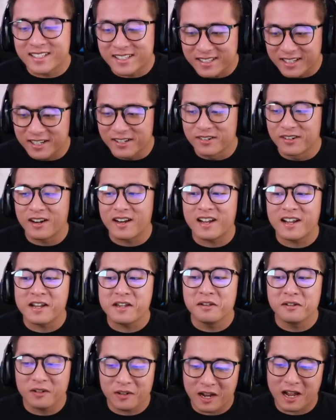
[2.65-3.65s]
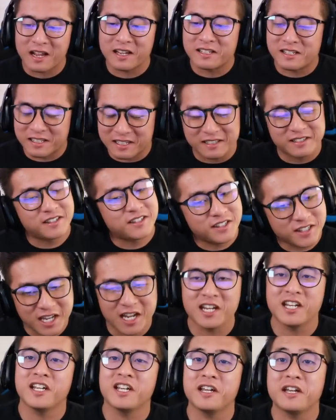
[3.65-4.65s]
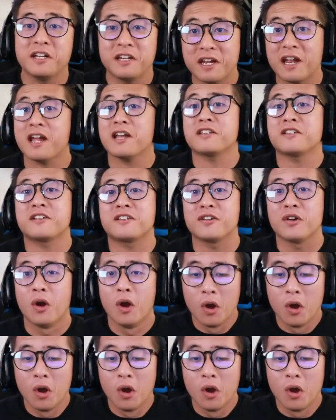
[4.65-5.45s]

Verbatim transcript: Stingray and you guys can see it, yes,